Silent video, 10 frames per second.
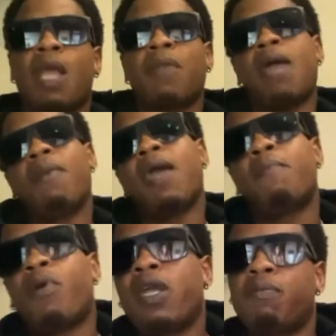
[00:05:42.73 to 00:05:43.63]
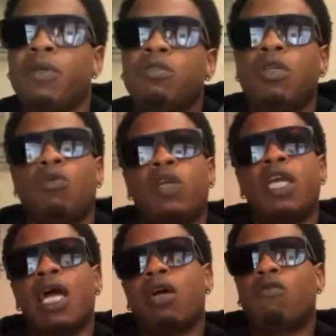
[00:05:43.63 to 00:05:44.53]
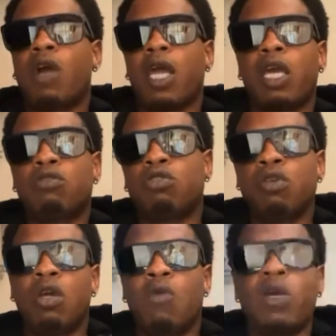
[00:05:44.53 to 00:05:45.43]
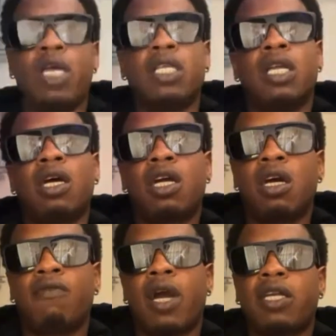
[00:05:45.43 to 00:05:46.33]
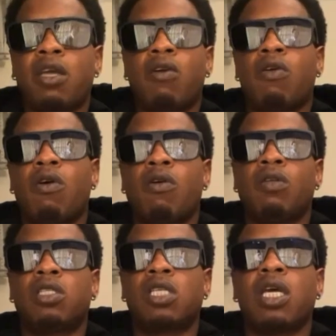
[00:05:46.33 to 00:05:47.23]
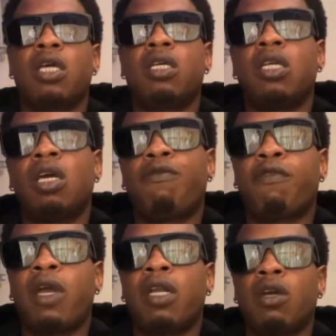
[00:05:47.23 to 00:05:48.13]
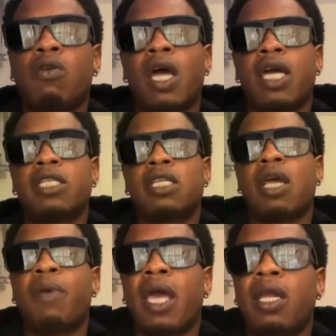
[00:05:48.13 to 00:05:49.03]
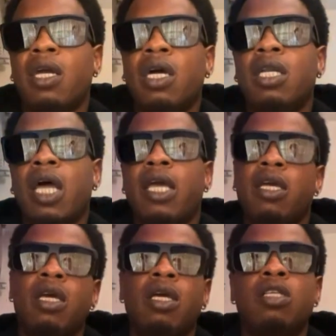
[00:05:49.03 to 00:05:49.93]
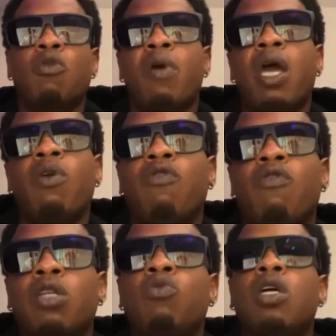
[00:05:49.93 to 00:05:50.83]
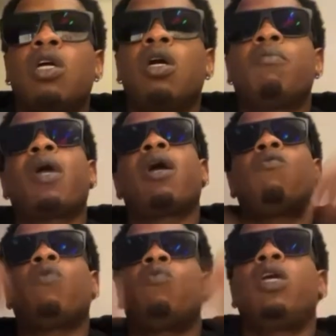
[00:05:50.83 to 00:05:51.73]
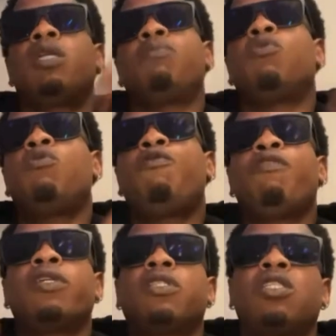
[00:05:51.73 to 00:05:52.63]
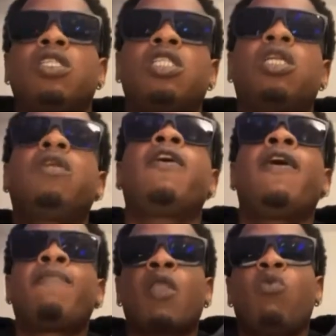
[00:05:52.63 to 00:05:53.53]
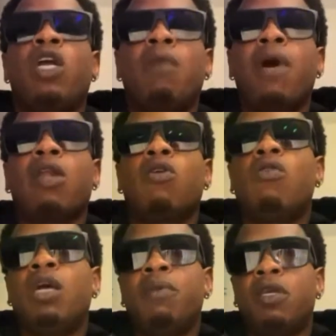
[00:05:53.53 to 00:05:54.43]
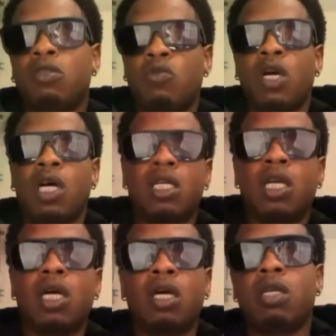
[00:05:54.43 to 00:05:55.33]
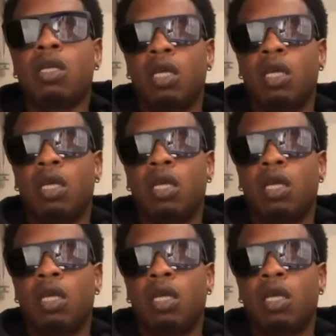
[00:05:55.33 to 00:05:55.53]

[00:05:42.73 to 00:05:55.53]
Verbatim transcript: I'm like, man, break, bitch. Look, we got a range. We hit the little cut right down on LaSalle you did, a Franklin court. Like I see that bitch had a cut like. So bam, we run through the cut, bam. We, we hit buku fences and shit. We come out on Liberty through the other cut.